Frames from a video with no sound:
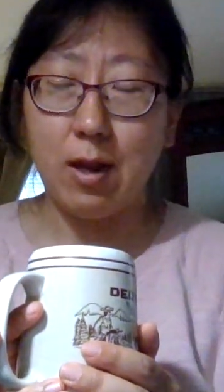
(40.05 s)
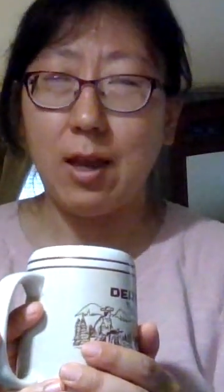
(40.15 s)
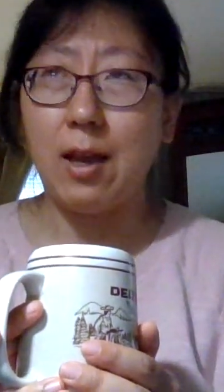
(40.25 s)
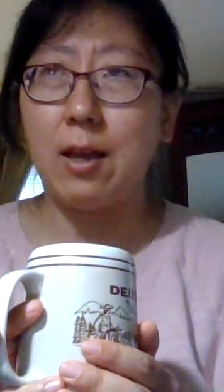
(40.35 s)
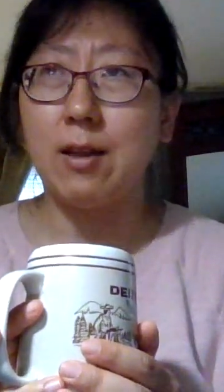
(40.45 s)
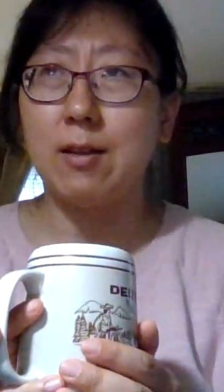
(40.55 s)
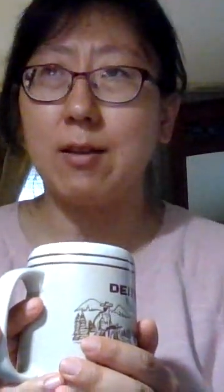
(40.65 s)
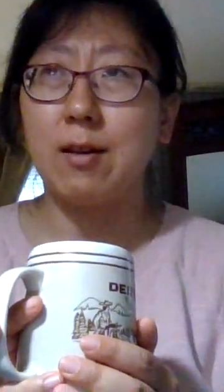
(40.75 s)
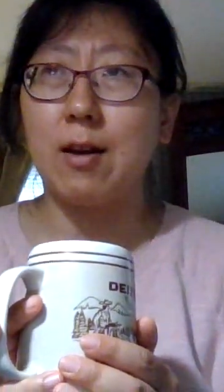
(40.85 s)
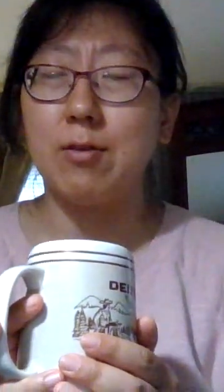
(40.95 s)
And
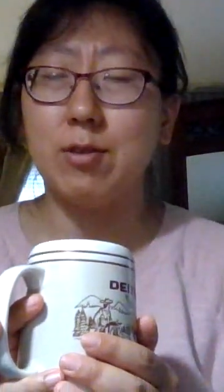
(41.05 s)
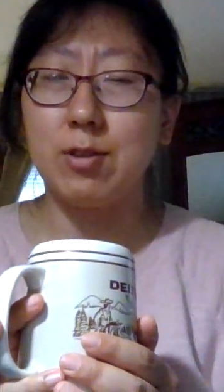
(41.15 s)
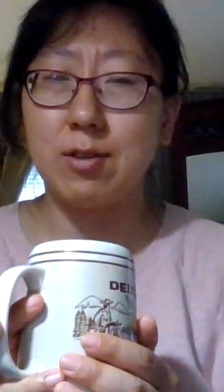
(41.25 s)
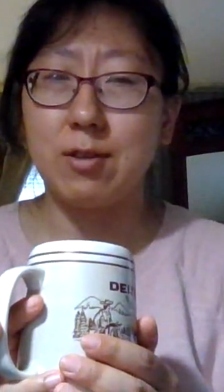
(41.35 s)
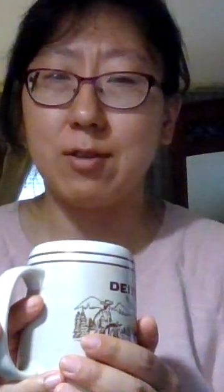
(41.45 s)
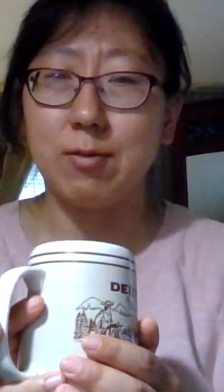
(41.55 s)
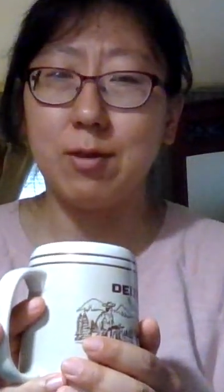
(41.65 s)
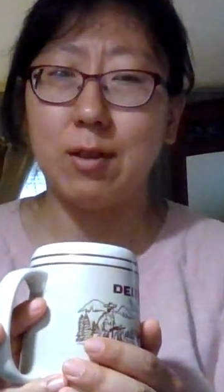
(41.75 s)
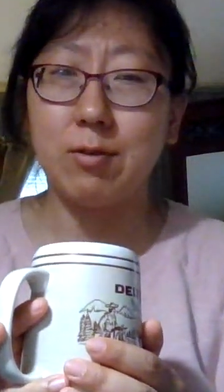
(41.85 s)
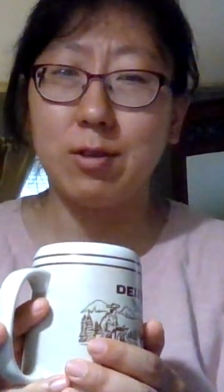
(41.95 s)
God enriches
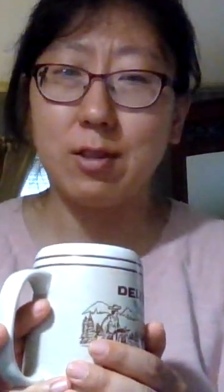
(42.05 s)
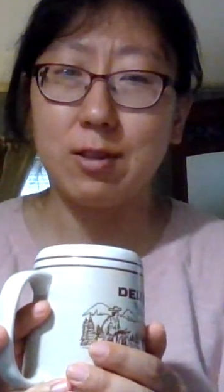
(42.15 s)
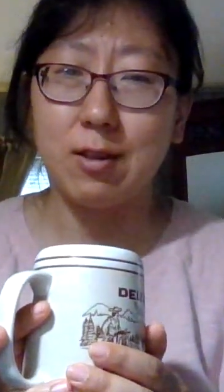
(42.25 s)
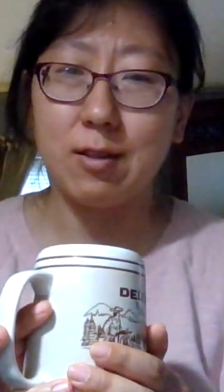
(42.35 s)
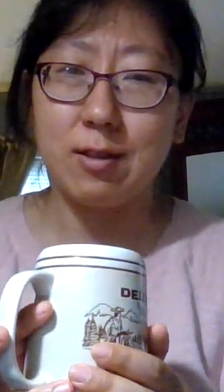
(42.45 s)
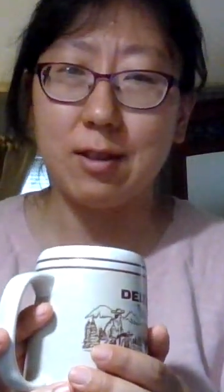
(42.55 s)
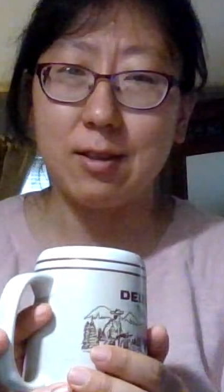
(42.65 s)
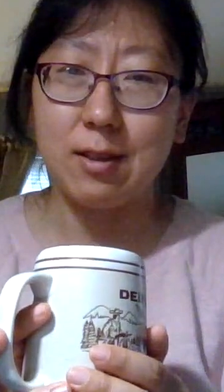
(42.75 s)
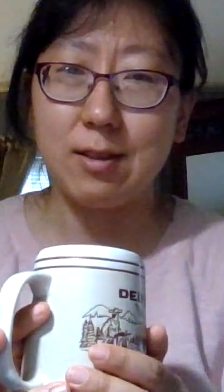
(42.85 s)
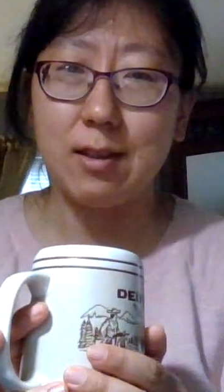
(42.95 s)
us, He
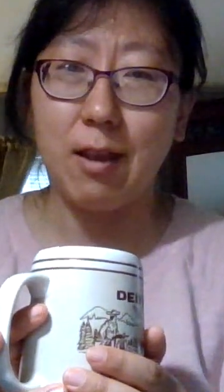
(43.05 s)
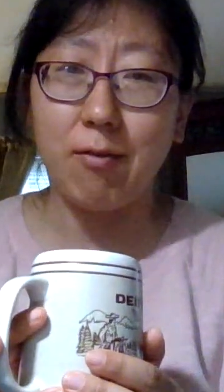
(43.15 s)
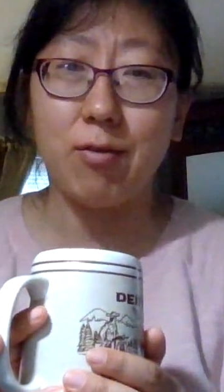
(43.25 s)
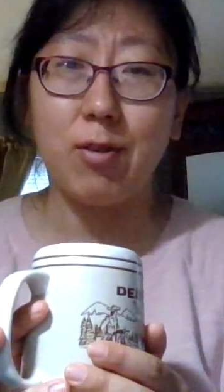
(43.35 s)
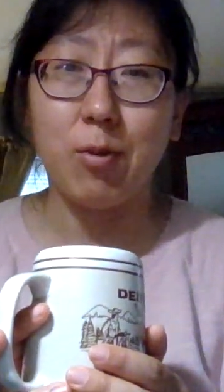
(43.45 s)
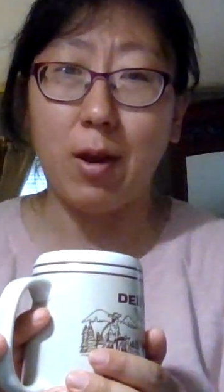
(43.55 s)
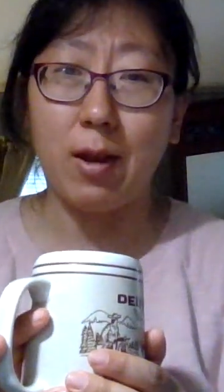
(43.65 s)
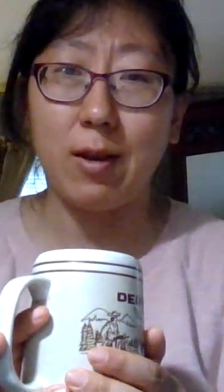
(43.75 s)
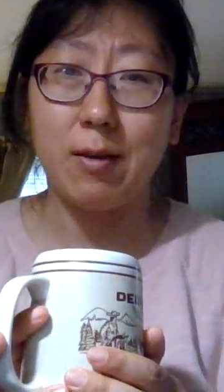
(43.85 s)
says, in every way.